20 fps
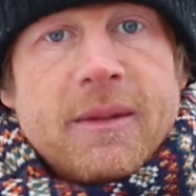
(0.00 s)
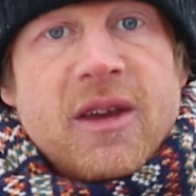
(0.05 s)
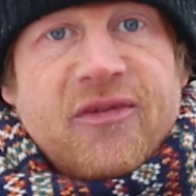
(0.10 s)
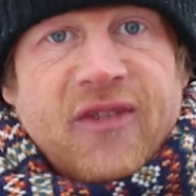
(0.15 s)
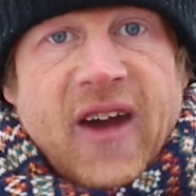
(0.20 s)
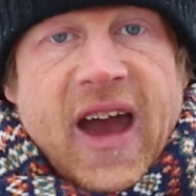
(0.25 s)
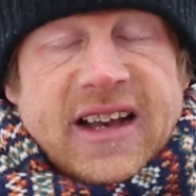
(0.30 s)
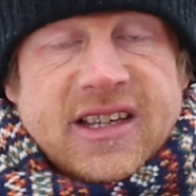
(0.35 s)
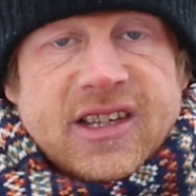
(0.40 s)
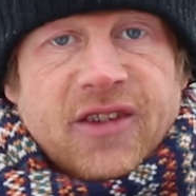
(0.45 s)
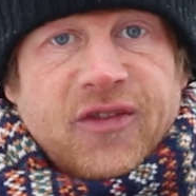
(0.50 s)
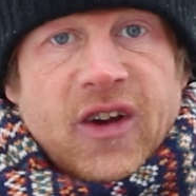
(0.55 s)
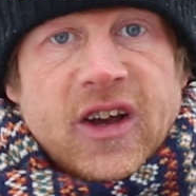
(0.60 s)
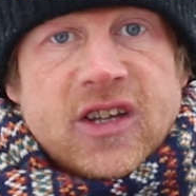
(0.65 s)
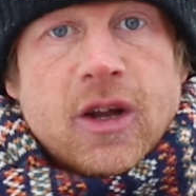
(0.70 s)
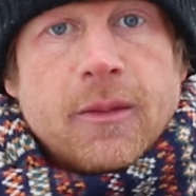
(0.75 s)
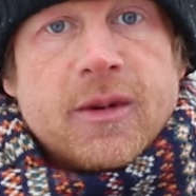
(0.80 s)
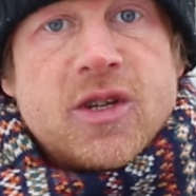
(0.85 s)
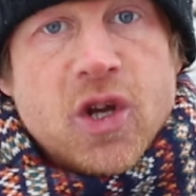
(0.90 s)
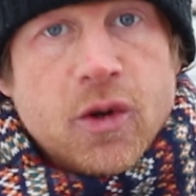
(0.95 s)
To be fair, it's the
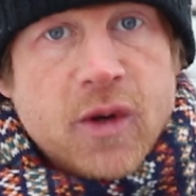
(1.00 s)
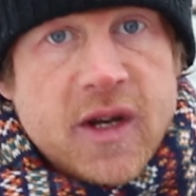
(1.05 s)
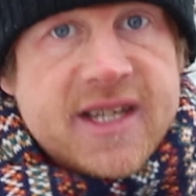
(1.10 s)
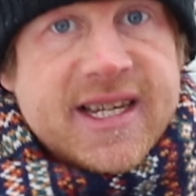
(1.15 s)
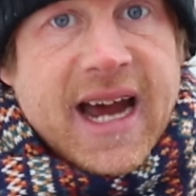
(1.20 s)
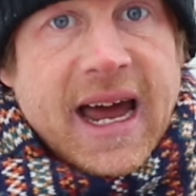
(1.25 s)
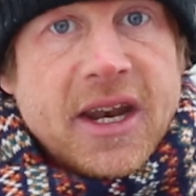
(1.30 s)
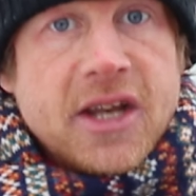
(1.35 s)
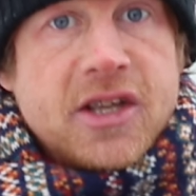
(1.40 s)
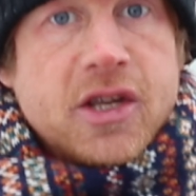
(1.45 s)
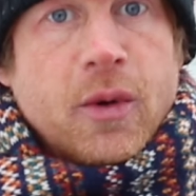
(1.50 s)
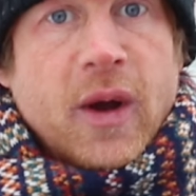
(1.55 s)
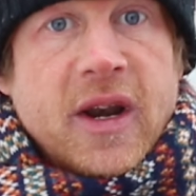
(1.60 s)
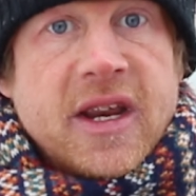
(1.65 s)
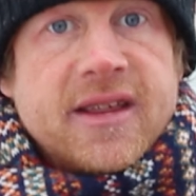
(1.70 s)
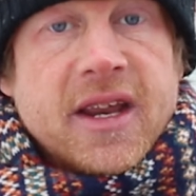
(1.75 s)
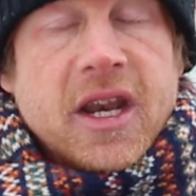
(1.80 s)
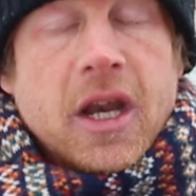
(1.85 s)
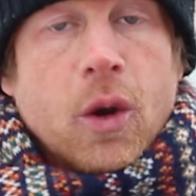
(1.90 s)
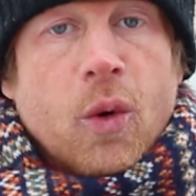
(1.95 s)
first opportunity he's had to do
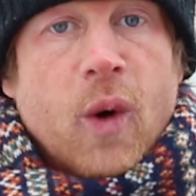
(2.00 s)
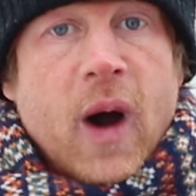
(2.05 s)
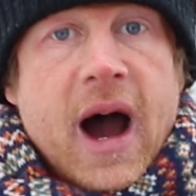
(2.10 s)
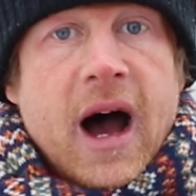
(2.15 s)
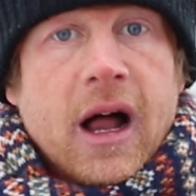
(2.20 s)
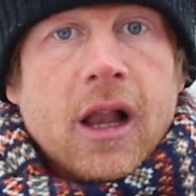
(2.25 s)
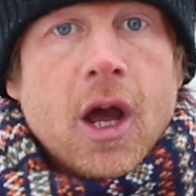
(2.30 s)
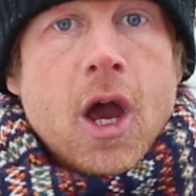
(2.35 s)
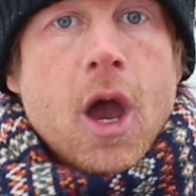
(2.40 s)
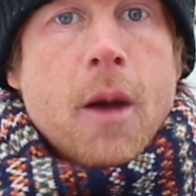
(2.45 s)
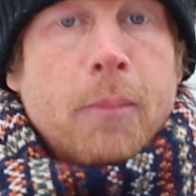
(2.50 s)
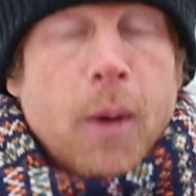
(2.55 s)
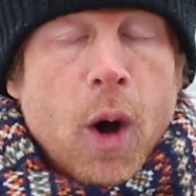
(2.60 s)
anything in a while.